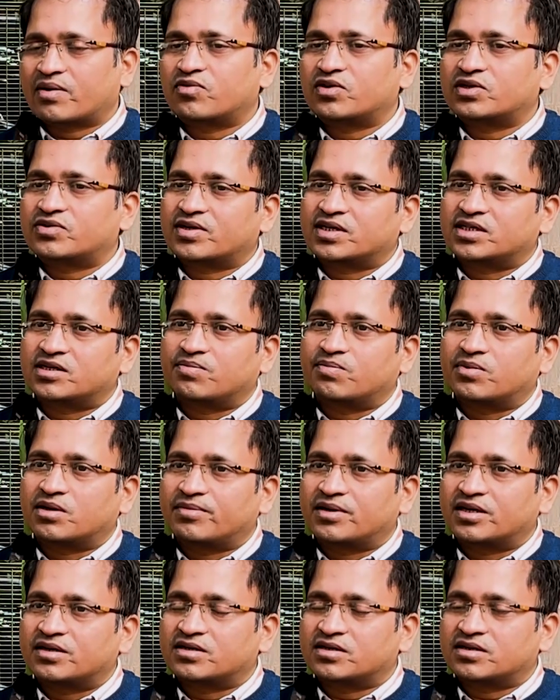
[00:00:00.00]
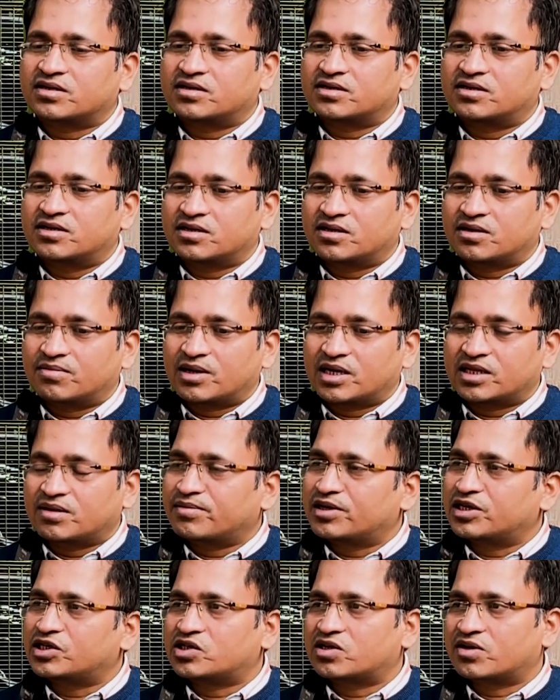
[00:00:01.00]
which was implemented by the
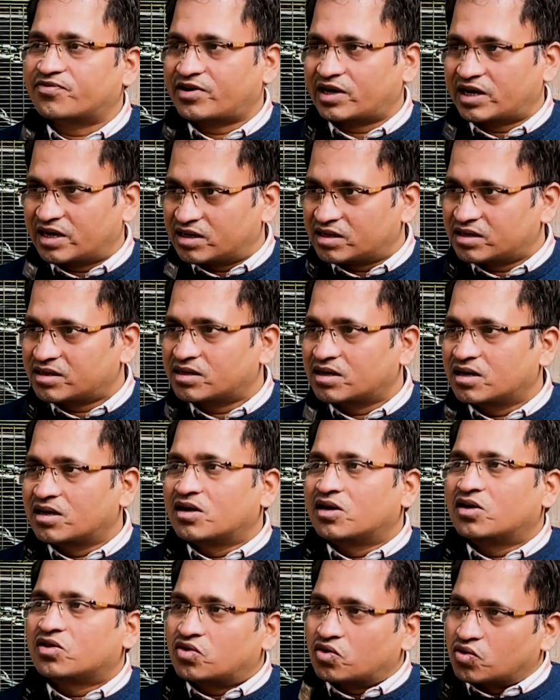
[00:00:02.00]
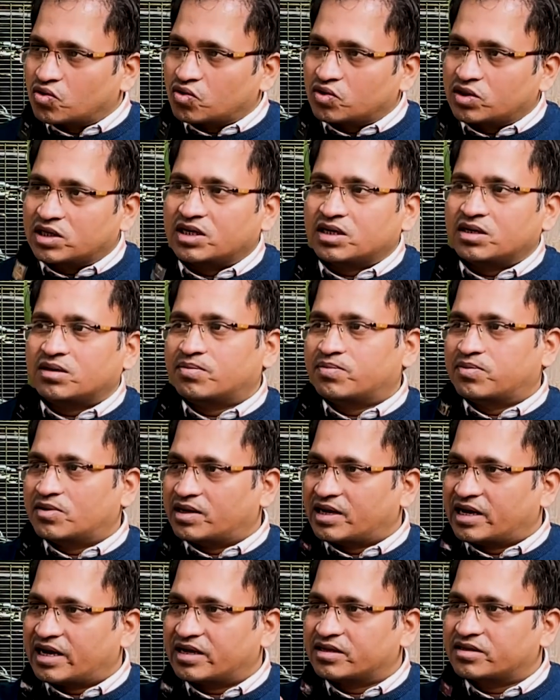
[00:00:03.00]
Ministry of Health through the
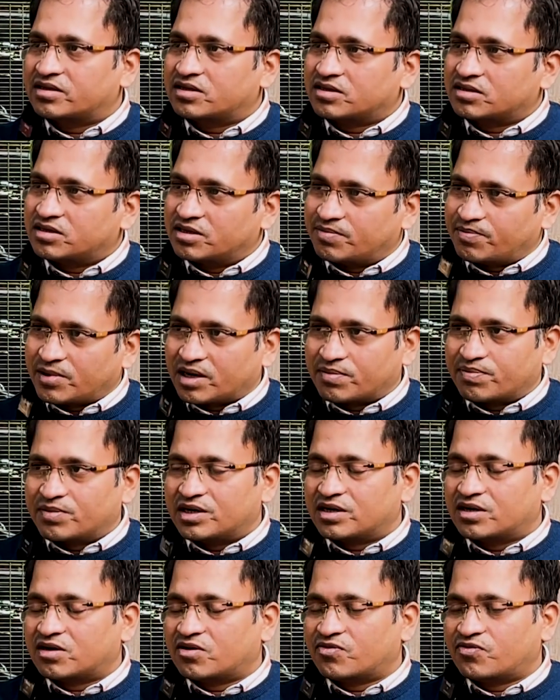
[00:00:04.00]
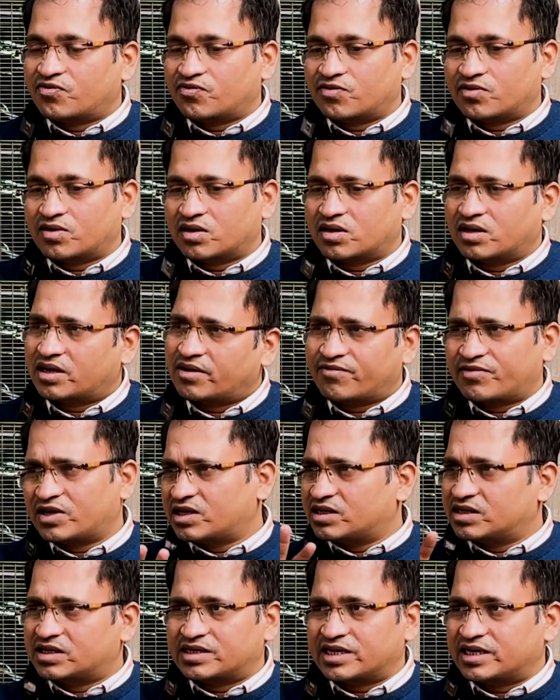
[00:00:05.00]
health department of
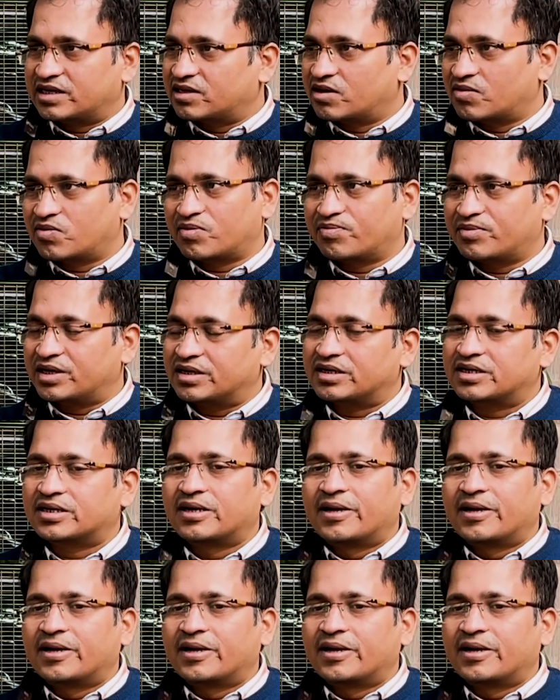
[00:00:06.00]
every state government.